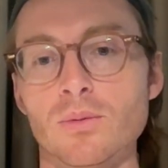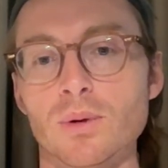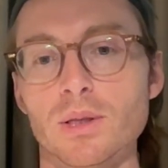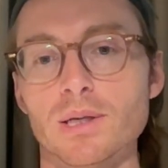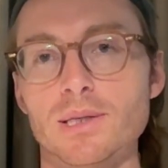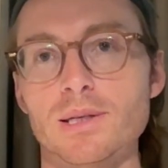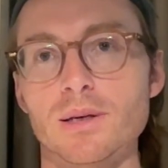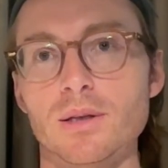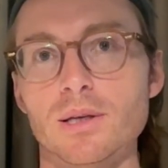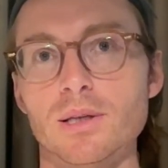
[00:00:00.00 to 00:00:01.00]

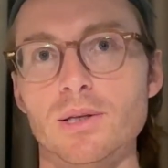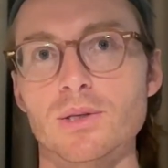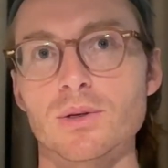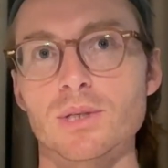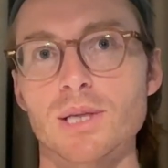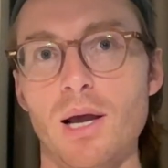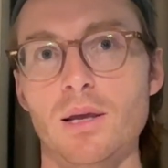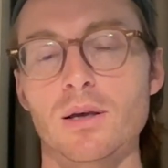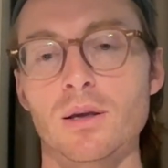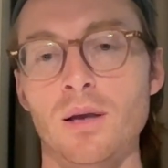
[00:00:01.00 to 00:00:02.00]
Realistically, these are tech